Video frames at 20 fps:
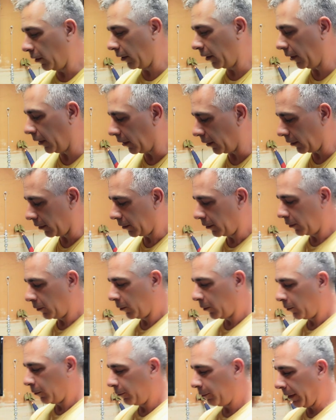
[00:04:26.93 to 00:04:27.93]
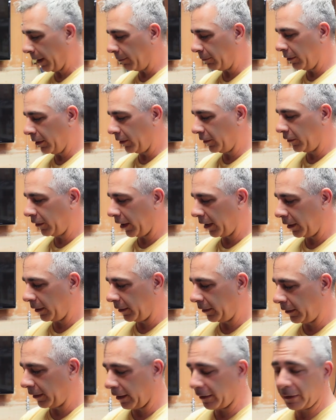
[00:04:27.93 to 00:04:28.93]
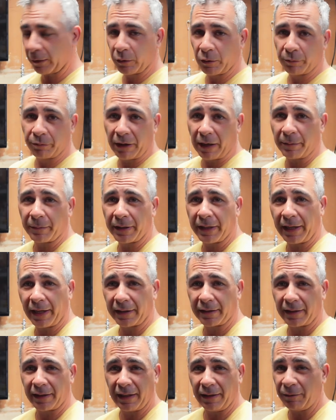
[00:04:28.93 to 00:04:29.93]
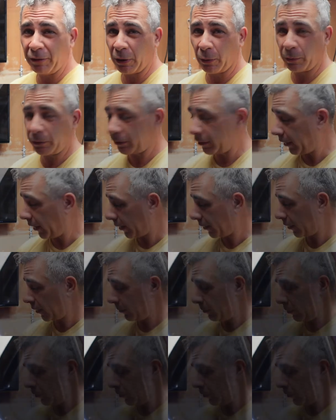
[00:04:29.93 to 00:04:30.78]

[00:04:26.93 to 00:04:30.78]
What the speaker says: Earlier, remember it said that there was a problem connecting, even though it was connected